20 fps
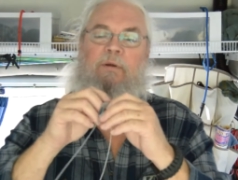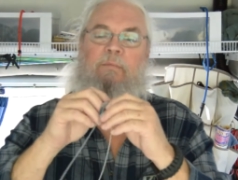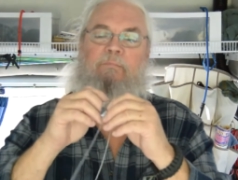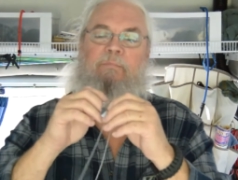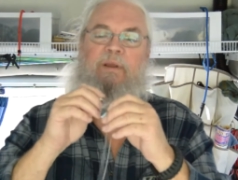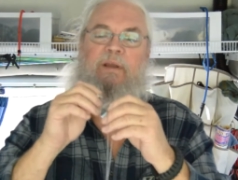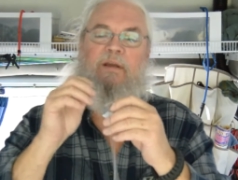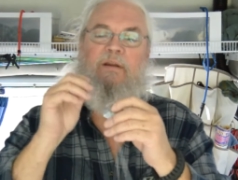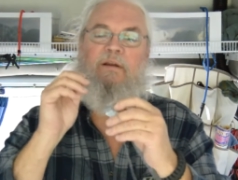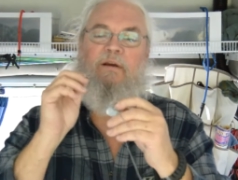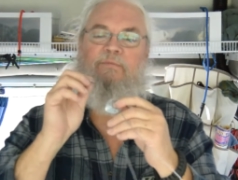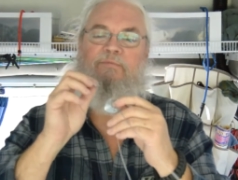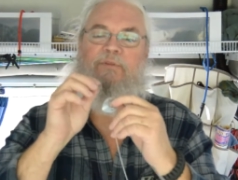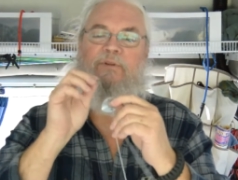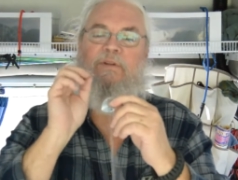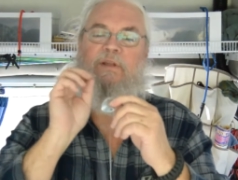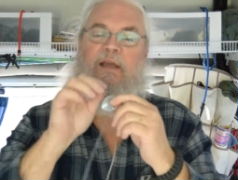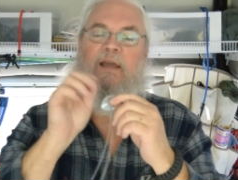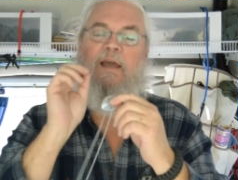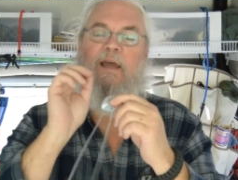big enough
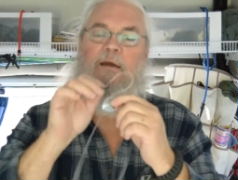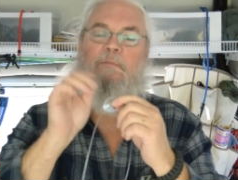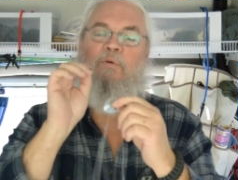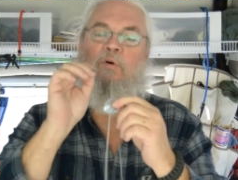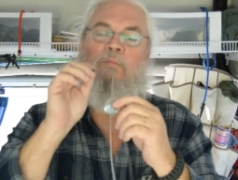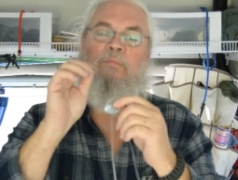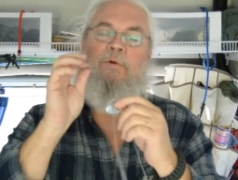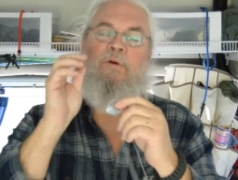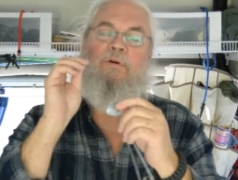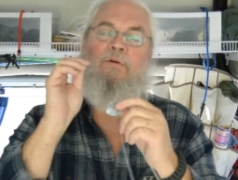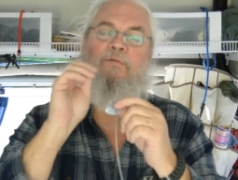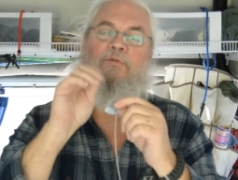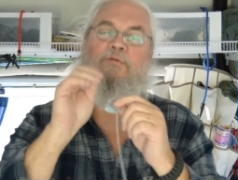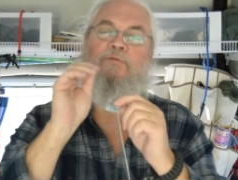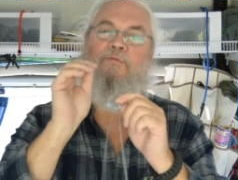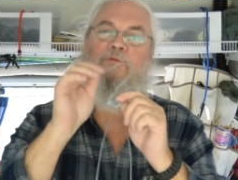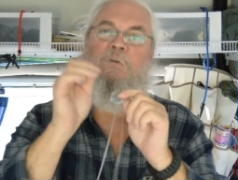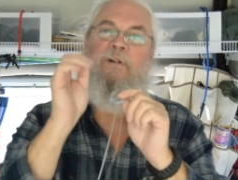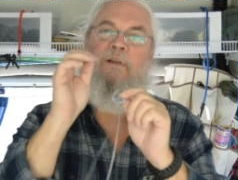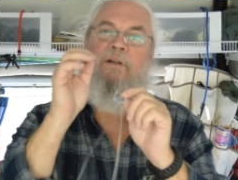that the cable moves
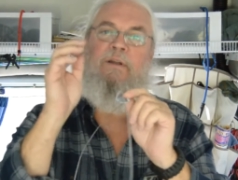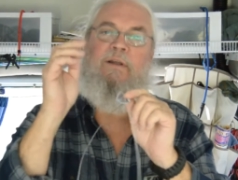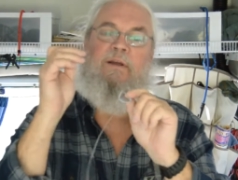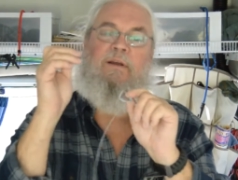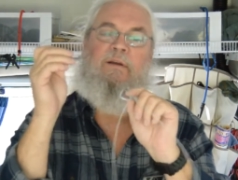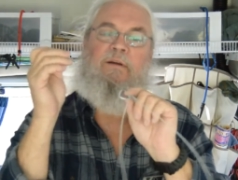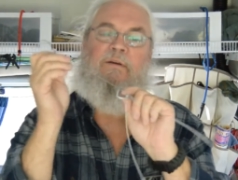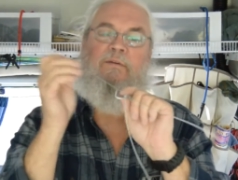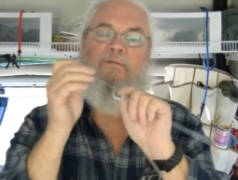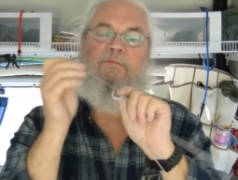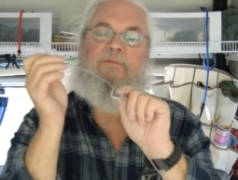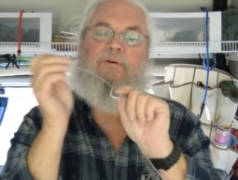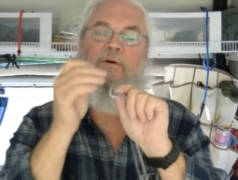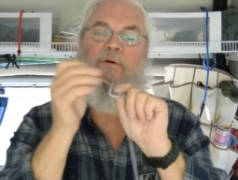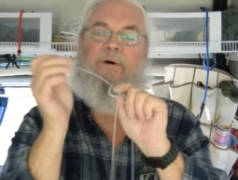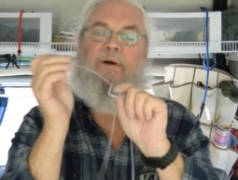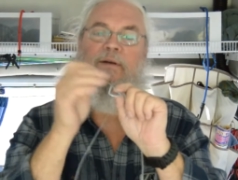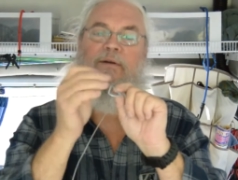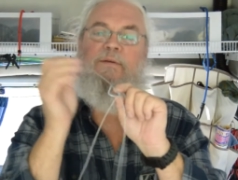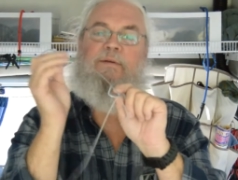freely
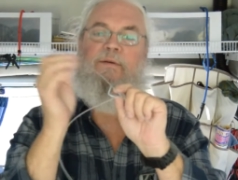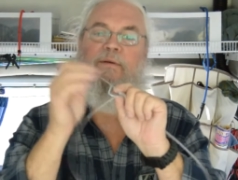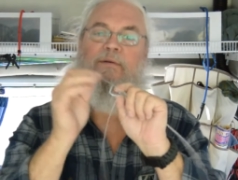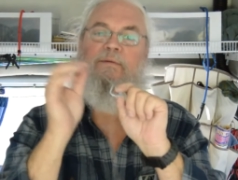through it.